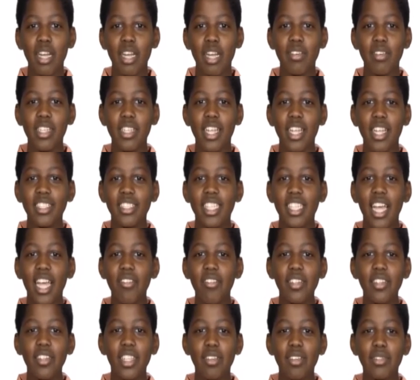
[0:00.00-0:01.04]
I realized
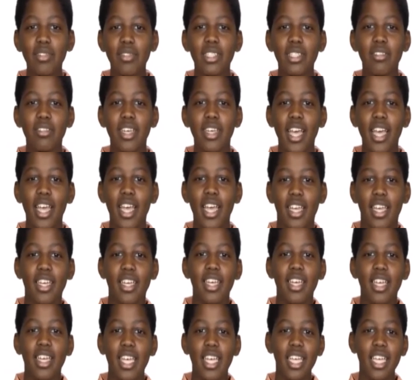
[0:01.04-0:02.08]
everything was okay
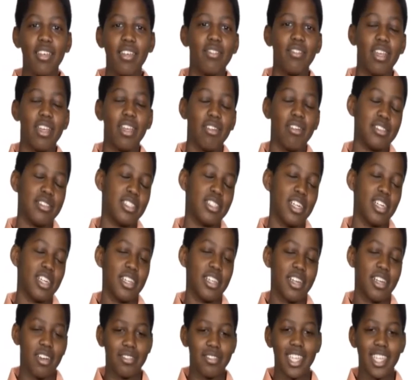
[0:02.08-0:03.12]
even though it
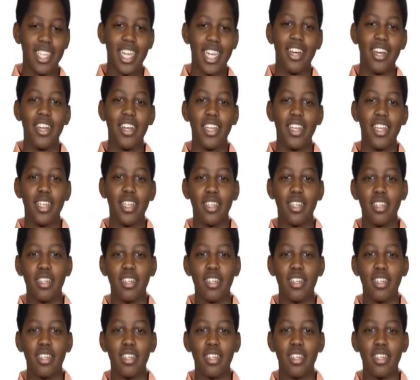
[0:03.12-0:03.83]
started off scary.